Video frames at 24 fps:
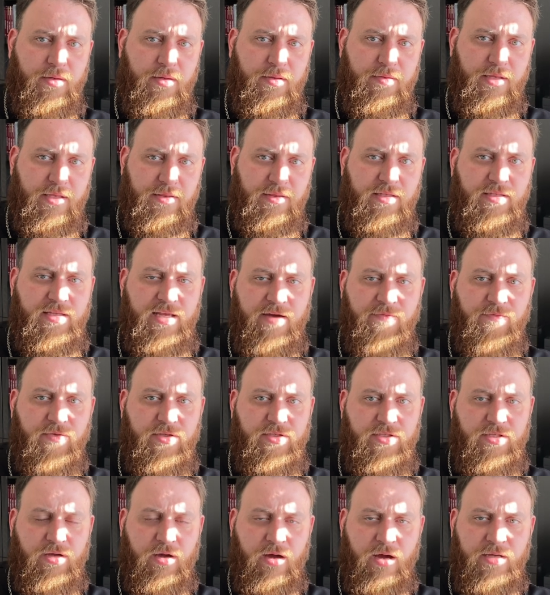that the devil
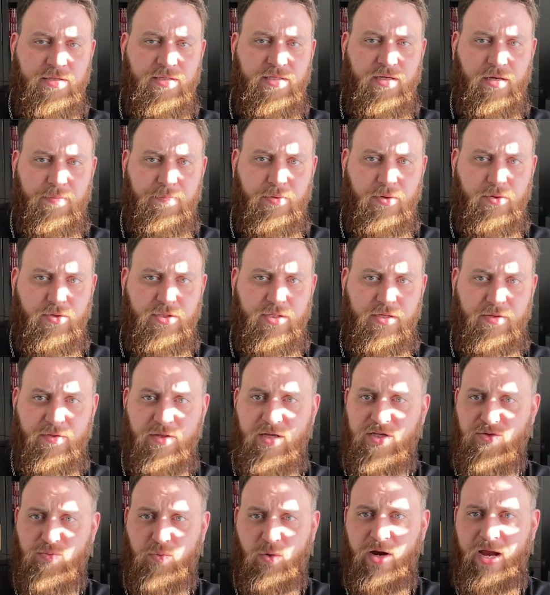is causing a person, and
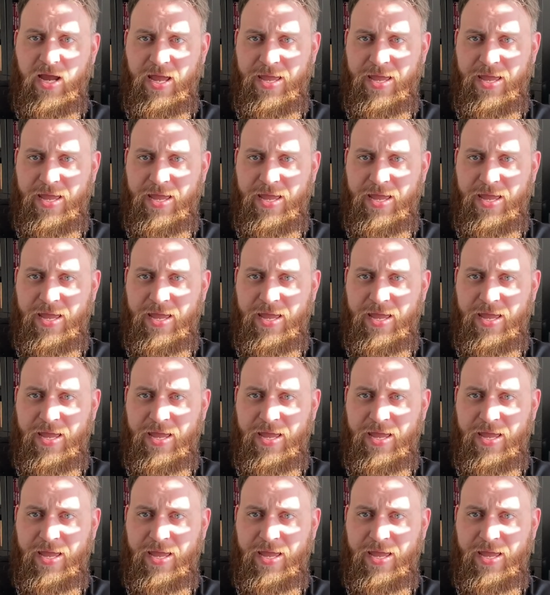thus we're